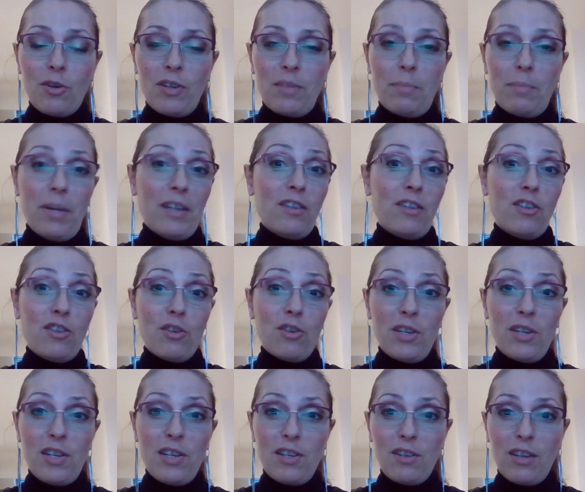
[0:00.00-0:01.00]
better
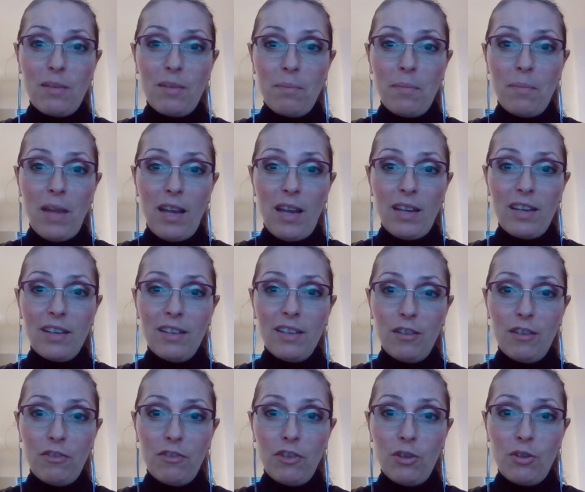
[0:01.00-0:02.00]
choices you can make in
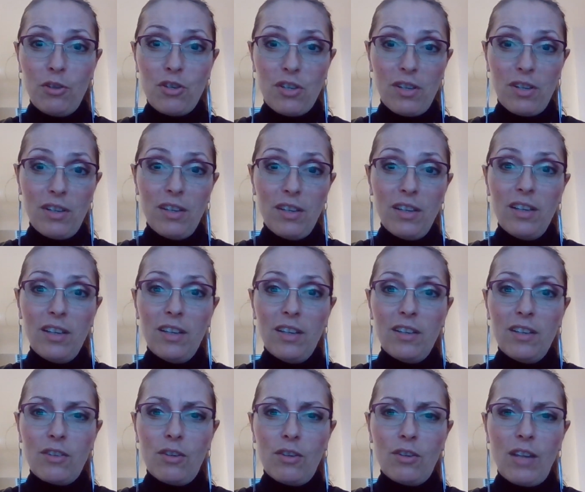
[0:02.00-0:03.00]
the future.
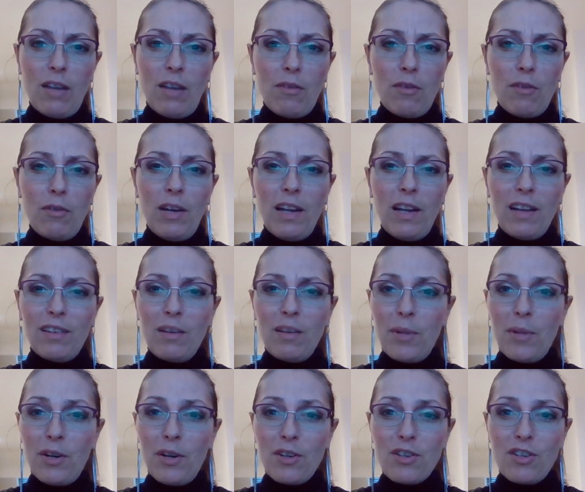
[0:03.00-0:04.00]
So you're never really at the
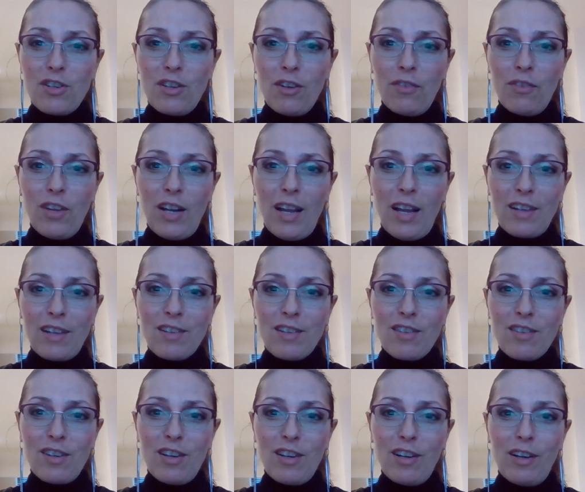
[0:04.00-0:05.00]
mercy of the
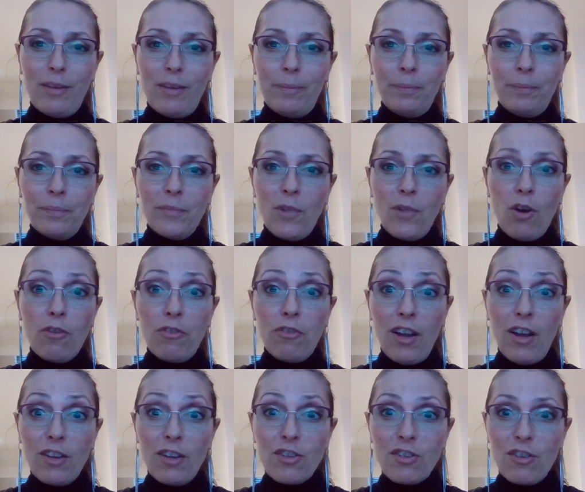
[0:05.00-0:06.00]
next hot
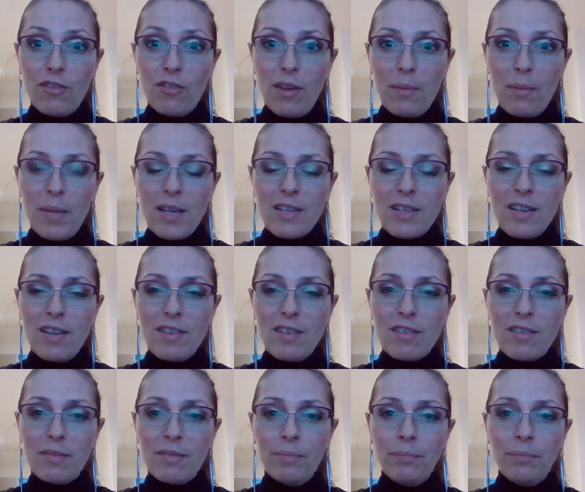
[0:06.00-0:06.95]
flush, if that makes sense.